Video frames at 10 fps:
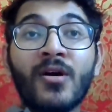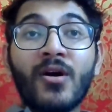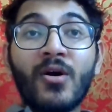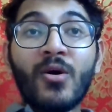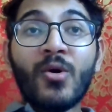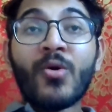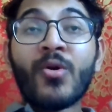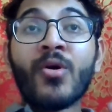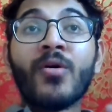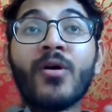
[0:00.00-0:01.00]
or
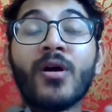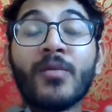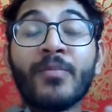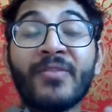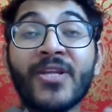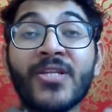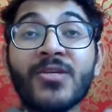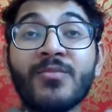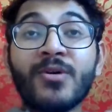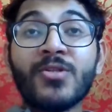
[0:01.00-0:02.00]

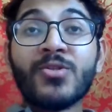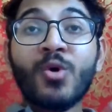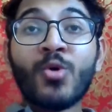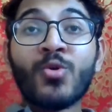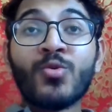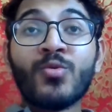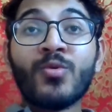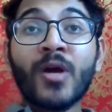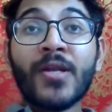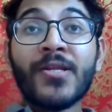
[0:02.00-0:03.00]
preventing births or
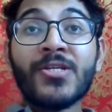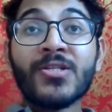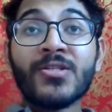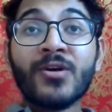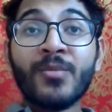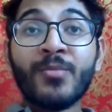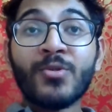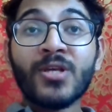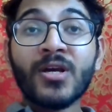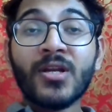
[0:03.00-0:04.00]
conditions or
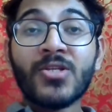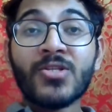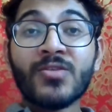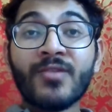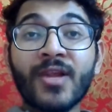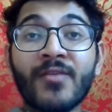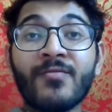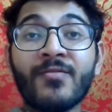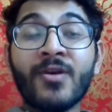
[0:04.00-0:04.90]
imposing conditions of life